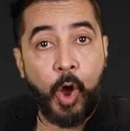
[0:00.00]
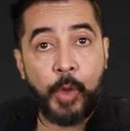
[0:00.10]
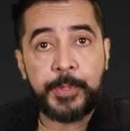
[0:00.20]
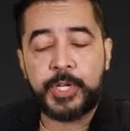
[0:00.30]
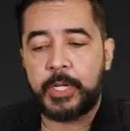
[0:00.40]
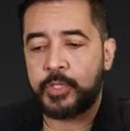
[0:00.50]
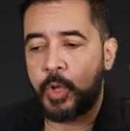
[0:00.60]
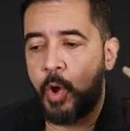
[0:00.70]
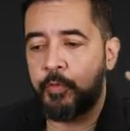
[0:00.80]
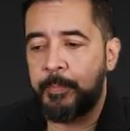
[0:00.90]
options
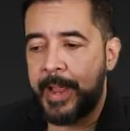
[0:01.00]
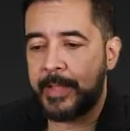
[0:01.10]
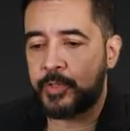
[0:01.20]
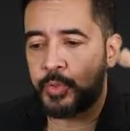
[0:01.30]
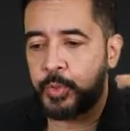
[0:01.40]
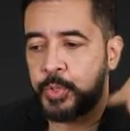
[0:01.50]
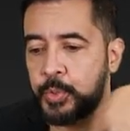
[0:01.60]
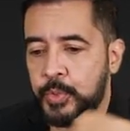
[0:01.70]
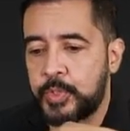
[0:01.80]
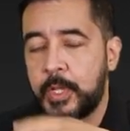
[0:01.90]
of bands to
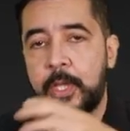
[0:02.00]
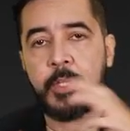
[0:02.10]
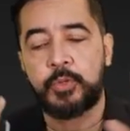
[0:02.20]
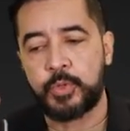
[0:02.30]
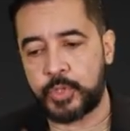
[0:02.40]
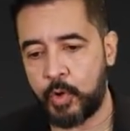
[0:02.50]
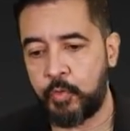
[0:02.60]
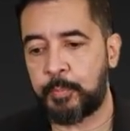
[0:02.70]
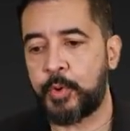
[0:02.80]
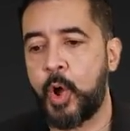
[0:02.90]
use to
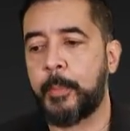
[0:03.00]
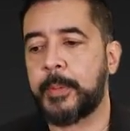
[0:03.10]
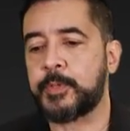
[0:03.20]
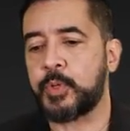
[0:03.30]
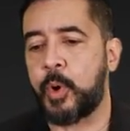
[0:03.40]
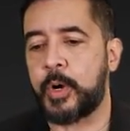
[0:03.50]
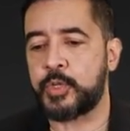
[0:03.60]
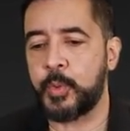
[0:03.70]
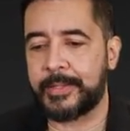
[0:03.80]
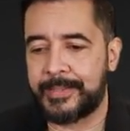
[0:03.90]
solve problems or
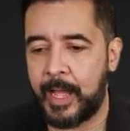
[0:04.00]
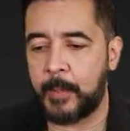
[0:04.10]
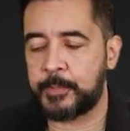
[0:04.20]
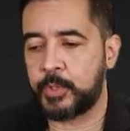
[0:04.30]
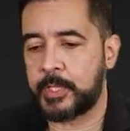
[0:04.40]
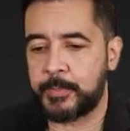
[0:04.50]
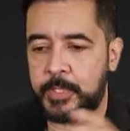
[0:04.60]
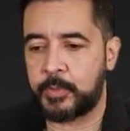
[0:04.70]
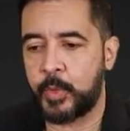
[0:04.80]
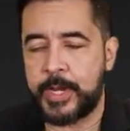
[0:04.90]
to adapt to some
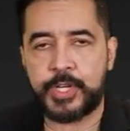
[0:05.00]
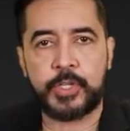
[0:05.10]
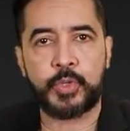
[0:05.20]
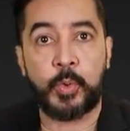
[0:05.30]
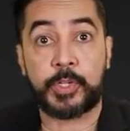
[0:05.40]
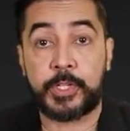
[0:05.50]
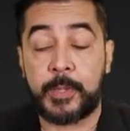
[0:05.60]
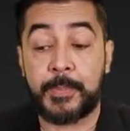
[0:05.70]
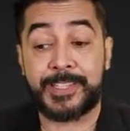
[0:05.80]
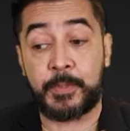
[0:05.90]
situations, to
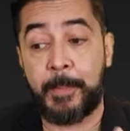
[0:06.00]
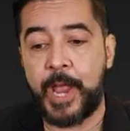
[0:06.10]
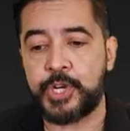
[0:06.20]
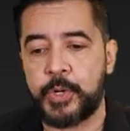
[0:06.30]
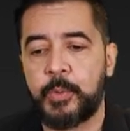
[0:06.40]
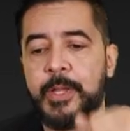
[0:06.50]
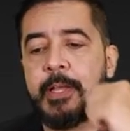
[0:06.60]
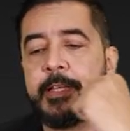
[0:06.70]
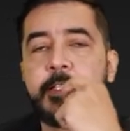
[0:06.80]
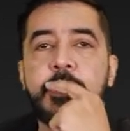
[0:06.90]
some special
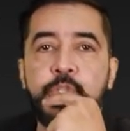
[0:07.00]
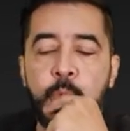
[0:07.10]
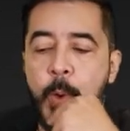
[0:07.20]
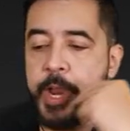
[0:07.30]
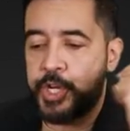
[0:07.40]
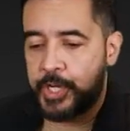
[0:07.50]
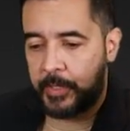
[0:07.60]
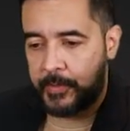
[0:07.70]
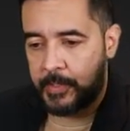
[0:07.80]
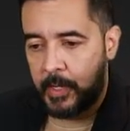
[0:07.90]

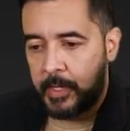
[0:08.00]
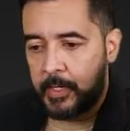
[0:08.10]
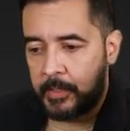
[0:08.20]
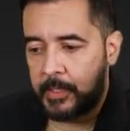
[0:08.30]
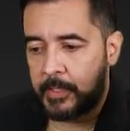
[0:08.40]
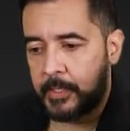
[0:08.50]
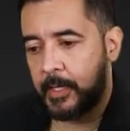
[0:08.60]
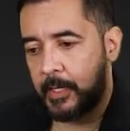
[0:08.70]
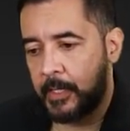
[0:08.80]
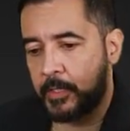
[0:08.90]
situations. This
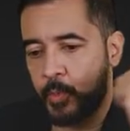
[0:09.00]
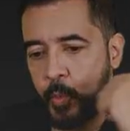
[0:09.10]
is